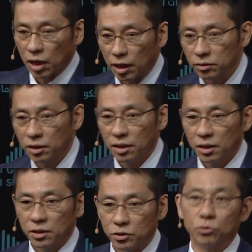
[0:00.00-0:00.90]
ground,
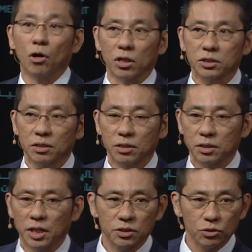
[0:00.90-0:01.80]
you lost.
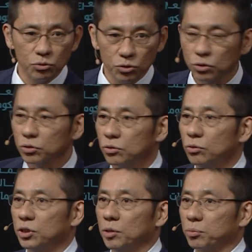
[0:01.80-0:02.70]
That's
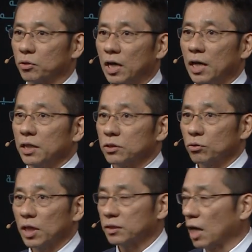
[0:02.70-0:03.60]
too simple.
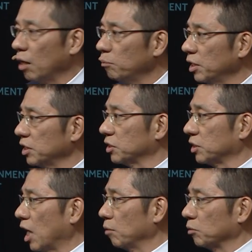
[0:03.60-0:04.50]
So that average
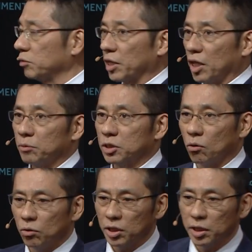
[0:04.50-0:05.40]
time of the game is
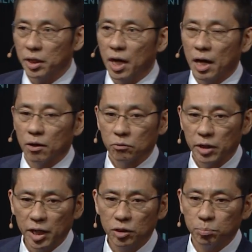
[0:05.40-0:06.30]
only
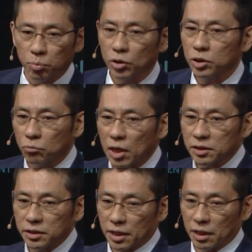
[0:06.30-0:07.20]

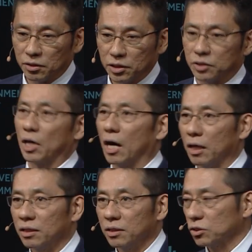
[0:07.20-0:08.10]
8.1 seconds. It's done.
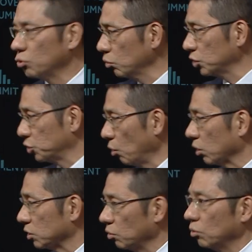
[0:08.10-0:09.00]
So
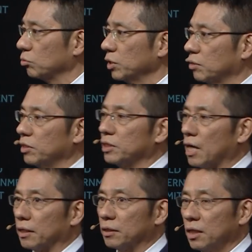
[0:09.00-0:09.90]
short, so quickly
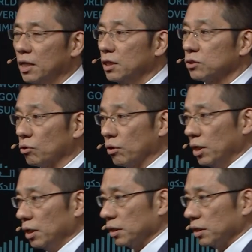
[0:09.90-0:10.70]
done. So